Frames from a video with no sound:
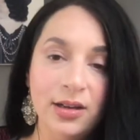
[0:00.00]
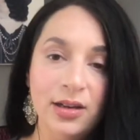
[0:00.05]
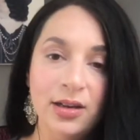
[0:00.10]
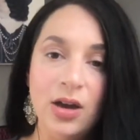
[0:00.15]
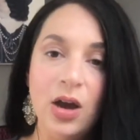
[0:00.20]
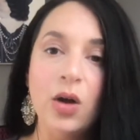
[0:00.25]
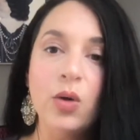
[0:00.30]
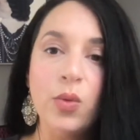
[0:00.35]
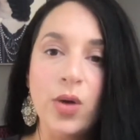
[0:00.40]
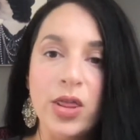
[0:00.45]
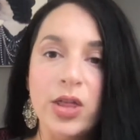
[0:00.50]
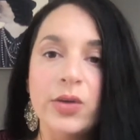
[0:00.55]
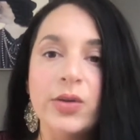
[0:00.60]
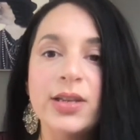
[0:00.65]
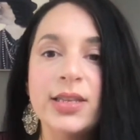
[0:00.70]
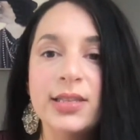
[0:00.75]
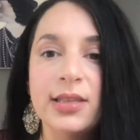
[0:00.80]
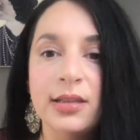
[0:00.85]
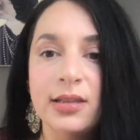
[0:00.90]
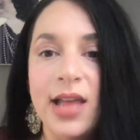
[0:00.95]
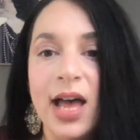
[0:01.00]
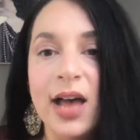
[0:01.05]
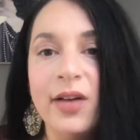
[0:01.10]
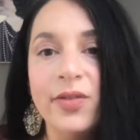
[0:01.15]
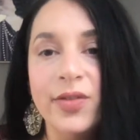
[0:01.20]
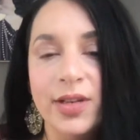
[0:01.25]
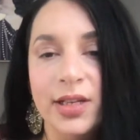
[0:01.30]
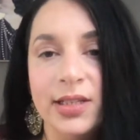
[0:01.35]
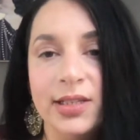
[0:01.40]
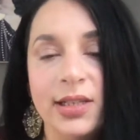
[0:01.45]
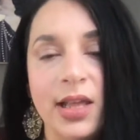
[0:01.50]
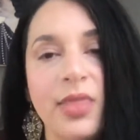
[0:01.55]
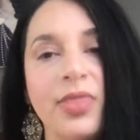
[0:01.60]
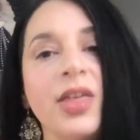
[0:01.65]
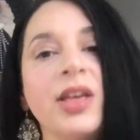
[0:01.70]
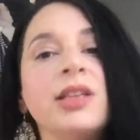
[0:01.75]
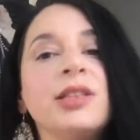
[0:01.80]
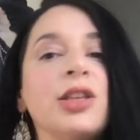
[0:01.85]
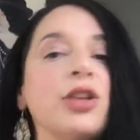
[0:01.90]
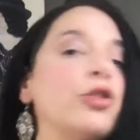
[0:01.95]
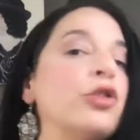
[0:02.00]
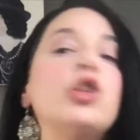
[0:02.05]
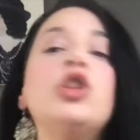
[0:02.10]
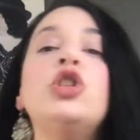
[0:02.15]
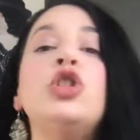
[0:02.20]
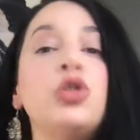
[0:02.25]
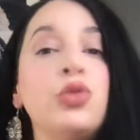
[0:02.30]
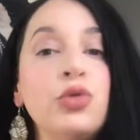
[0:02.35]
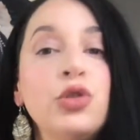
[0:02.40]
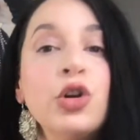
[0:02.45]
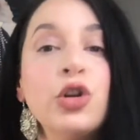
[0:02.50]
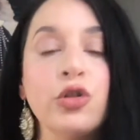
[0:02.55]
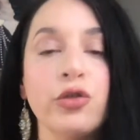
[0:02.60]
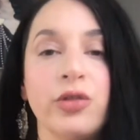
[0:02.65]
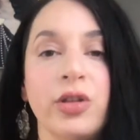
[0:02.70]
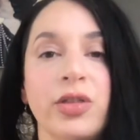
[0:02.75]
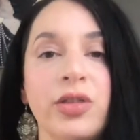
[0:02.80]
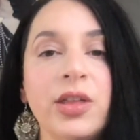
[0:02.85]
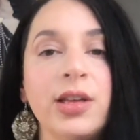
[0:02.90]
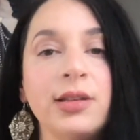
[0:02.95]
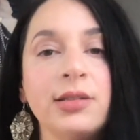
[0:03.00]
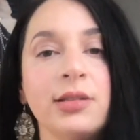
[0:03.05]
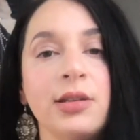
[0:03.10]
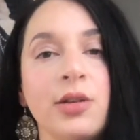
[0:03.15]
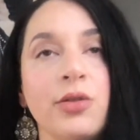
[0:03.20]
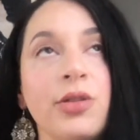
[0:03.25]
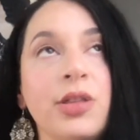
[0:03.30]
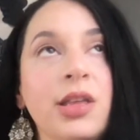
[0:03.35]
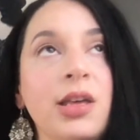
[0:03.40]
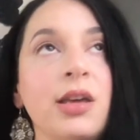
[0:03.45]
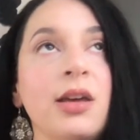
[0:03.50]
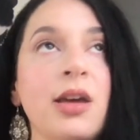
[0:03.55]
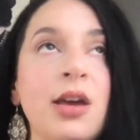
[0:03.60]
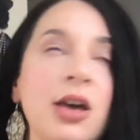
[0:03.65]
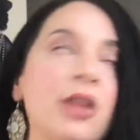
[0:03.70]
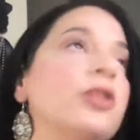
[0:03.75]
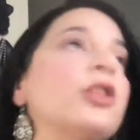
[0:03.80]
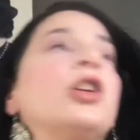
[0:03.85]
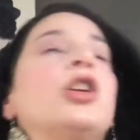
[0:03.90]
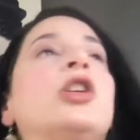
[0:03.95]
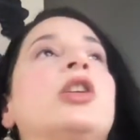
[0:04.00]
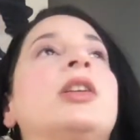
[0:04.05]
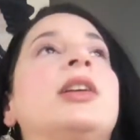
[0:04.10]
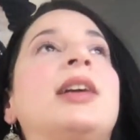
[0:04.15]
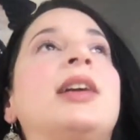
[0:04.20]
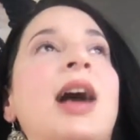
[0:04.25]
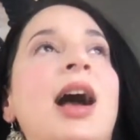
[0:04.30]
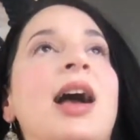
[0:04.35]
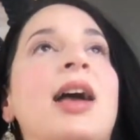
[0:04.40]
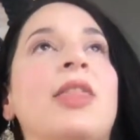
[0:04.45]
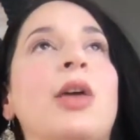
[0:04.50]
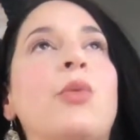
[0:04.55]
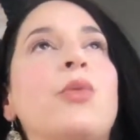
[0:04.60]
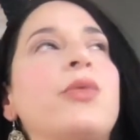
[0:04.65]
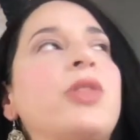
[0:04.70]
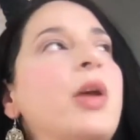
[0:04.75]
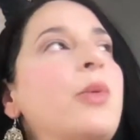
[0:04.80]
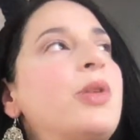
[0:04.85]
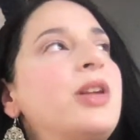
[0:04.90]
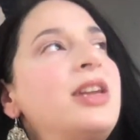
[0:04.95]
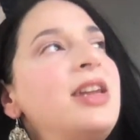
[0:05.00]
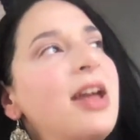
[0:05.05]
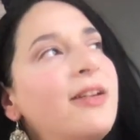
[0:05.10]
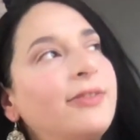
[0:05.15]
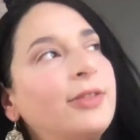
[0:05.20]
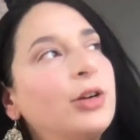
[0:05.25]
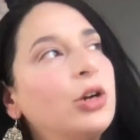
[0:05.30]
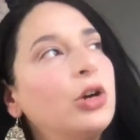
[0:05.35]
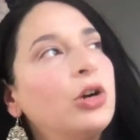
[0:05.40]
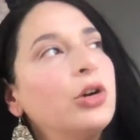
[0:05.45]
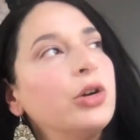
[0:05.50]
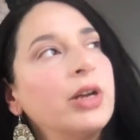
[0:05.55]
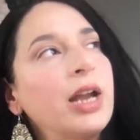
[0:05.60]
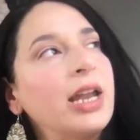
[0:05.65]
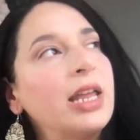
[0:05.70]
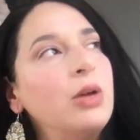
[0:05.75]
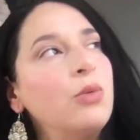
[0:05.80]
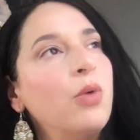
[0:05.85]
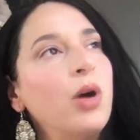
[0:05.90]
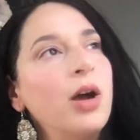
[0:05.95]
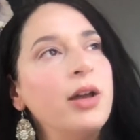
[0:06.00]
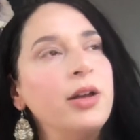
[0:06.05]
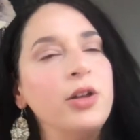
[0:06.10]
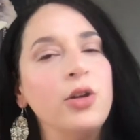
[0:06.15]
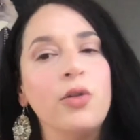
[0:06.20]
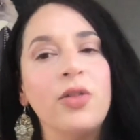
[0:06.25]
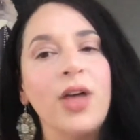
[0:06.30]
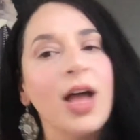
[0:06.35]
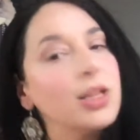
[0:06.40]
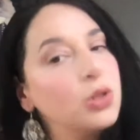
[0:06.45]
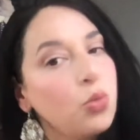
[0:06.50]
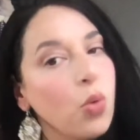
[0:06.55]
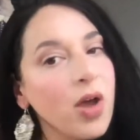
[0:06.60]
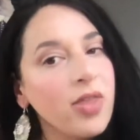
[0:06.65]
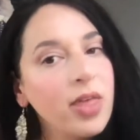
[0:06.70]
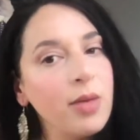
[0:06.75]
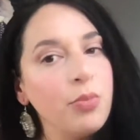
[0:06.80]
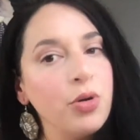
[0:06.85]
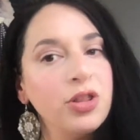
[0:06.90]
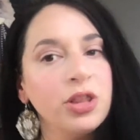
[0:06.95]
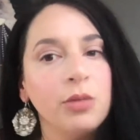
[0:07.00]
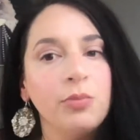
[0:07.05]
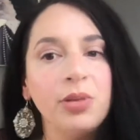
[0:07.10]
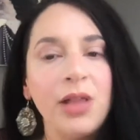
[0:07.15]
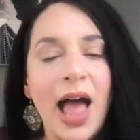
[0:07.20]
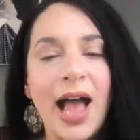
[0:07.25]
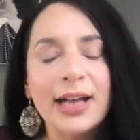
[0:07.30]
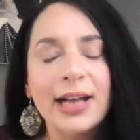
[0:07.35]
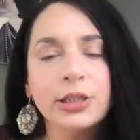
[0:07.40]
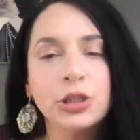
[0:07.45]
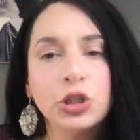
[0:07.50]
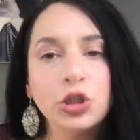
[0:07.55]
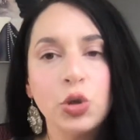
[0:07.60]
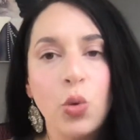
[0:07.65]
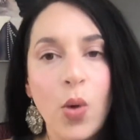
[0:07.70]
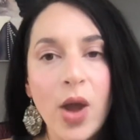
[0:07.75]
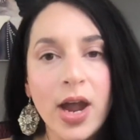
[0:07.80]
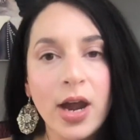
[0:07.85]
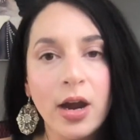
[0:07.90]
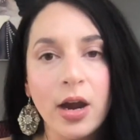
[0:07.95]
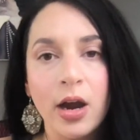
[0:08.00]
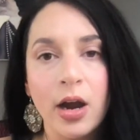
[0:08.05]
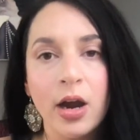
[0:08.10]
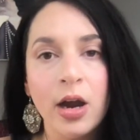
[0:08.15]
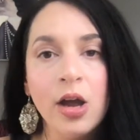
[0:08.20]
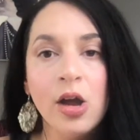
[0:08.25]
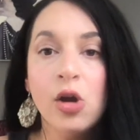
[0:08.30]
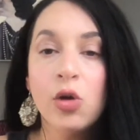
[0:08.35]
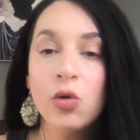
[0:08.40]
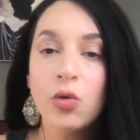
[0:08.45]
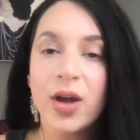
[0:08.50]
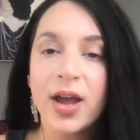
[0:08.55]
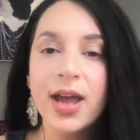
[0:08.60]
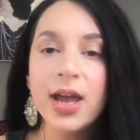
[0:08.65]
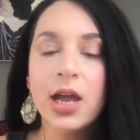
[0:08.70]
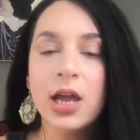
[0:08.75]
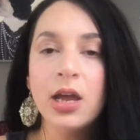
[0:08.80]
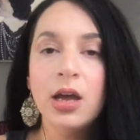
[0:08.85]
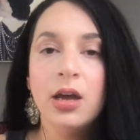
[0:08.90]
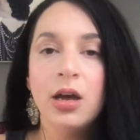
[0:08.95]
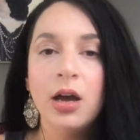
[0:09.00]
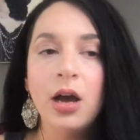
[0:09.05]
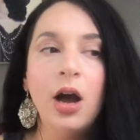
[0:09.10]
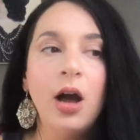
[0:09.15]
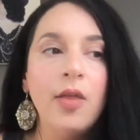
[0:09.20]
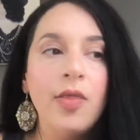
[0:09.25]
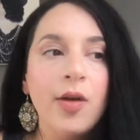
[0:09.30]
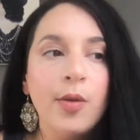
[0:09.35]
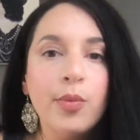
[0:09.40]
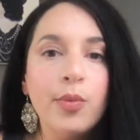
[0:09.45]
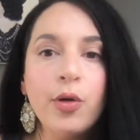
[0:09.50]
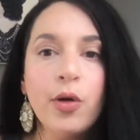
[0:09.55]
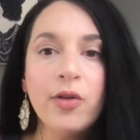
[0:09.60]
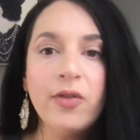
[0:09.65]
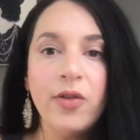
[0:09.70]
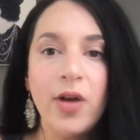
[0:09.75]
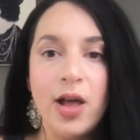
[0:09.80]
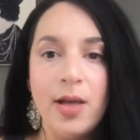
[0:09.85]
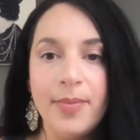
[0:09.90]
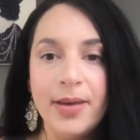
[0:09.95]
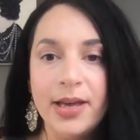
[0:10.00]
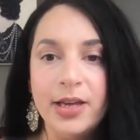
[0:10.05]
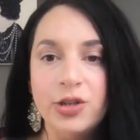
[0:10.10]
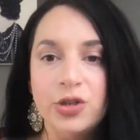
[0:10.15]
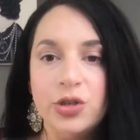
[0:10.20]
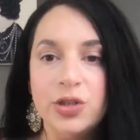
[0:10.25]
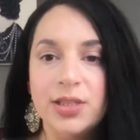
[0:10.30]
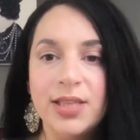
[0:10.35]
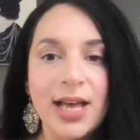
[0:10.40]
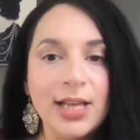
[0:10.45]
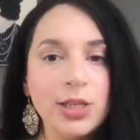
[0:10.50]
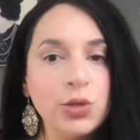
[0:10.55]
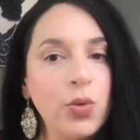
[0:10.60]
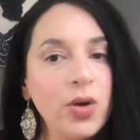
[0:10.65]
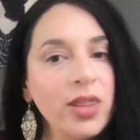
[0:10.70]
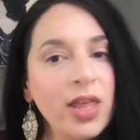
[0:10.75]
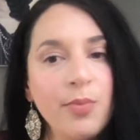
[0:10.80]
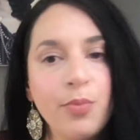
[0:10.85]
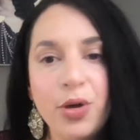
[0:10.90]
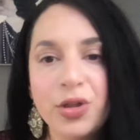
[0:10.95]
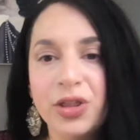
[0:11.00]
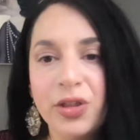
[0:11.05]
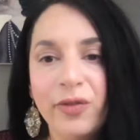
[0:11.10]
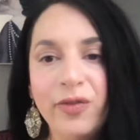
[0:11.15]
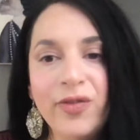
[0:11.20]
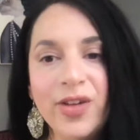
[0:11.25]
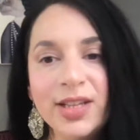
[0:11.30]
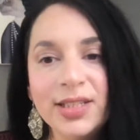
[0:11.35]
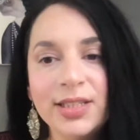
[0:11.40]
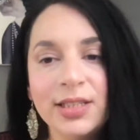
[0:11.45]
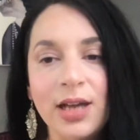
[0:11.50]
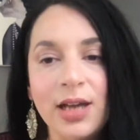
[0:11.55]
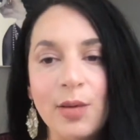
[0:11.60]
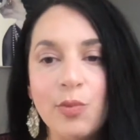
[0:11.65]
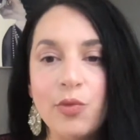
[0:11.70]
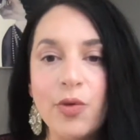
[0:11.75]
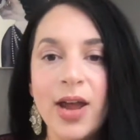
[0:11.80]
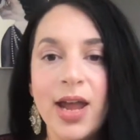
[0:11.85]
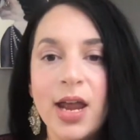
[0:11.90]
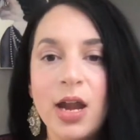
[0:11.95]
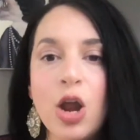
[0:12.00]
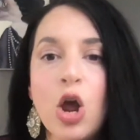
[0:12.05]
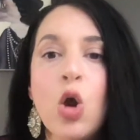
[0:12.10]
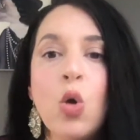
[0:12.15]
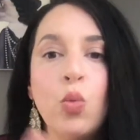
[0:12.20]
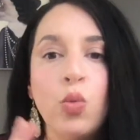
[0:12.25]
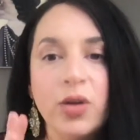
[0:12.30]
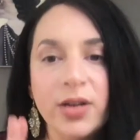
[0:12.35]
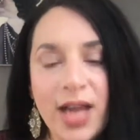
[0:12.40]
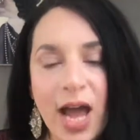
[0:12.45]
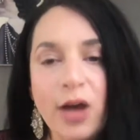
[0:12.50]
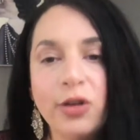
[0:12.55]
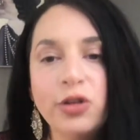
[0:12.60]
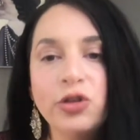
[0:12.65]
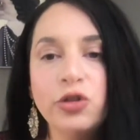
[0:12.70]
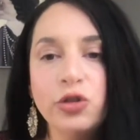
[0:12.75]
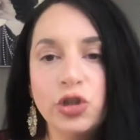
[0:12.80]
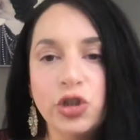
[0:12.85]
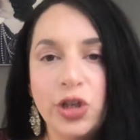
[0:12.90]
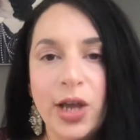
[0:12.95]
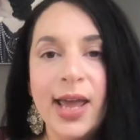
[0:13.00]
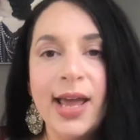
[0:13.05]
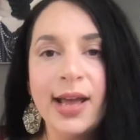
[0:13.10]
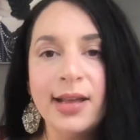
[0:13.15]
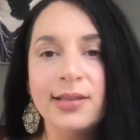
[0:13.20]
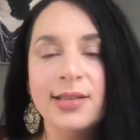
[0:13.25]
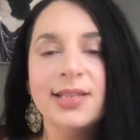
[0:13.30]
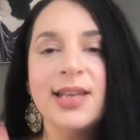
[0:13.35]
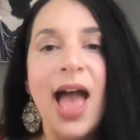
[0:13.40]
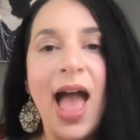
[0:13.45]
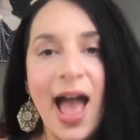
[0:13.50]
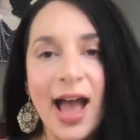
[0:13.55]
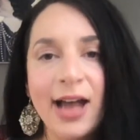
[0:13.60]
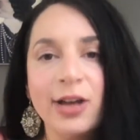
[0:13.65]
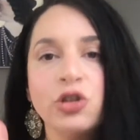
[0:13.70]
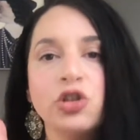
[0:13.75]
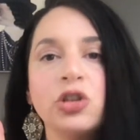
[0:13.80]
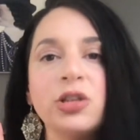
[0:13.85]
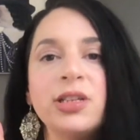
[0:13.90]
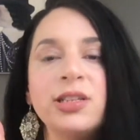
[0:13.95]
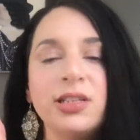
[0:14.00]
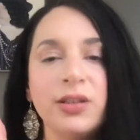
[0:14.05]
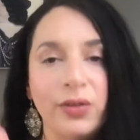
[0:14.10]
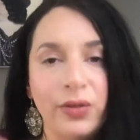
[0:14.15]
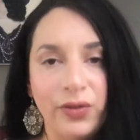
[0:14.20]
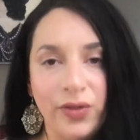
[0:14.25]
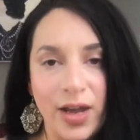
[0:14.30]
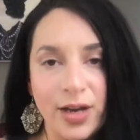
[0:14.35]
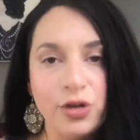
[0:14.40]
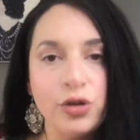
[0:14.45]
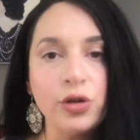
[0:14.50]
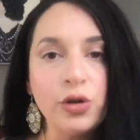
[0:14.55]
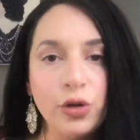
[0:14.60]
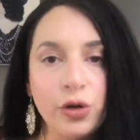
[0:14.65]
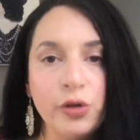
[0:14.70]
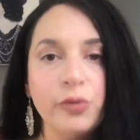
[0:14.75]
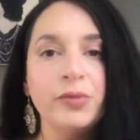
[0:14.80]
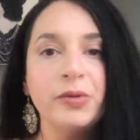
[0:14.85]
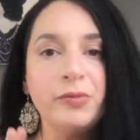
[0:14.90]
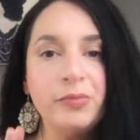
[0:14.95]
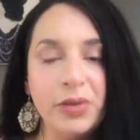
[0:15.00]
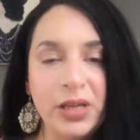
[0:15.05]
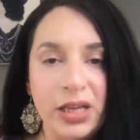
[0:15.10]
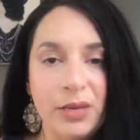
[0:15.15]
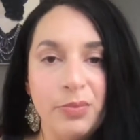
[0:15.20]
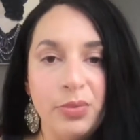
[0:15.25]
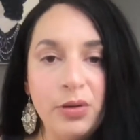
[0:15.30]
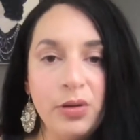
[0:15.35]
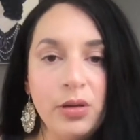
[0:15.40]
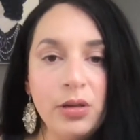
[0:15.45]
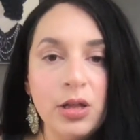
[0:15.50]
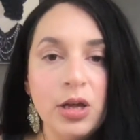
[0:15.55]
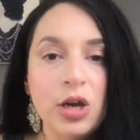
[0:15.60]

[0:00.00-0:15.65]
or whether it's the leftist that thinks they're the do-gooder, that thinks they're the good guy, that they would never hurt anyone. You know, that's why they put the black square, right, on their profile pages. That's why they put the fist up, right? Well, now's your chance to actually defend a group of people